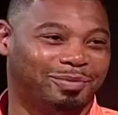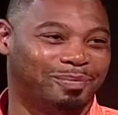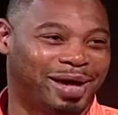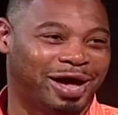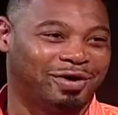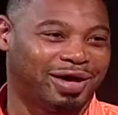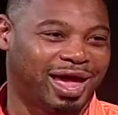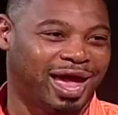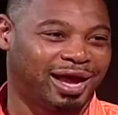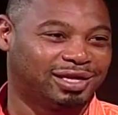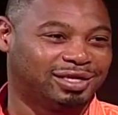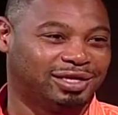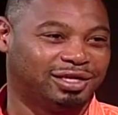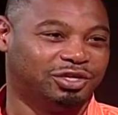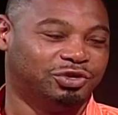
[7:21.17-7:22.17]
about
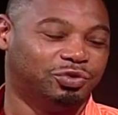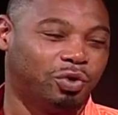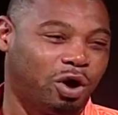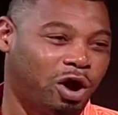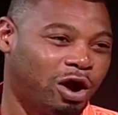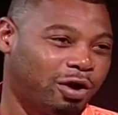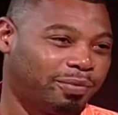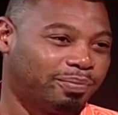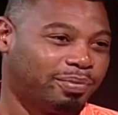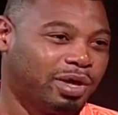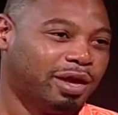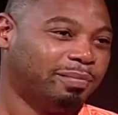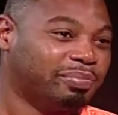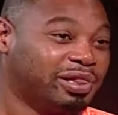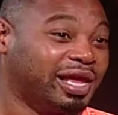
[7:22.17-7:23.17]
acting. You are
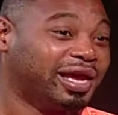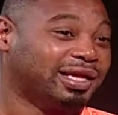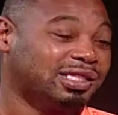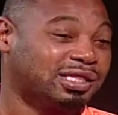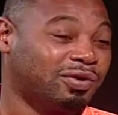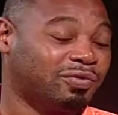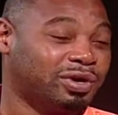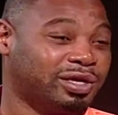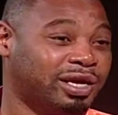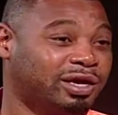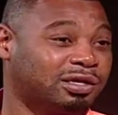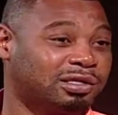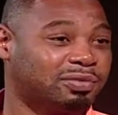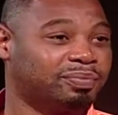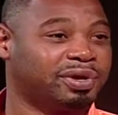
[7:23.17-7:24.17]
playing someone
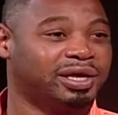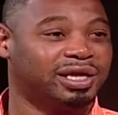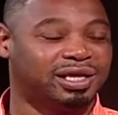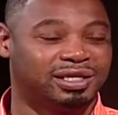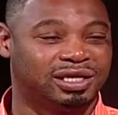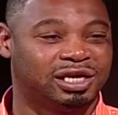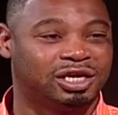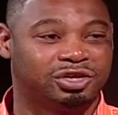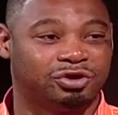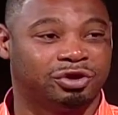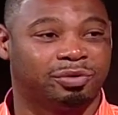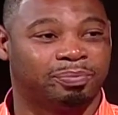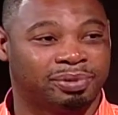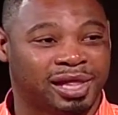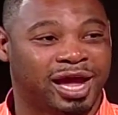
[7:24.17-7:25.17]
else, but indeed you're
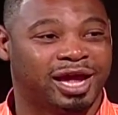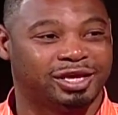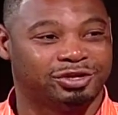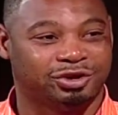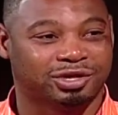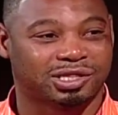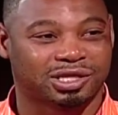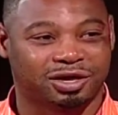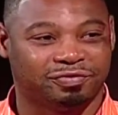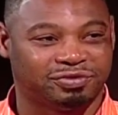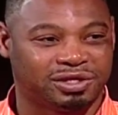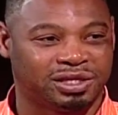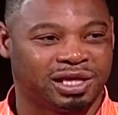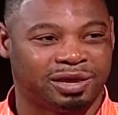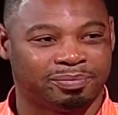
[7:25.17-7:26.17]
applying yourself
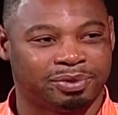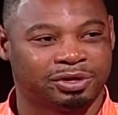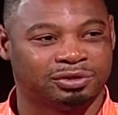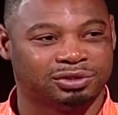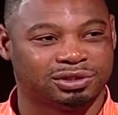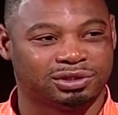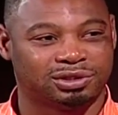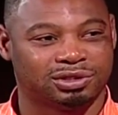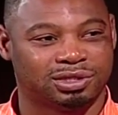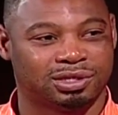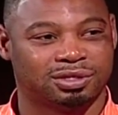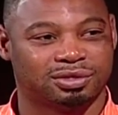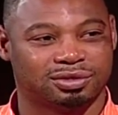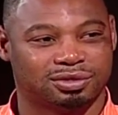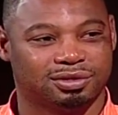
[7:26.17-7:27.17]
to that person. So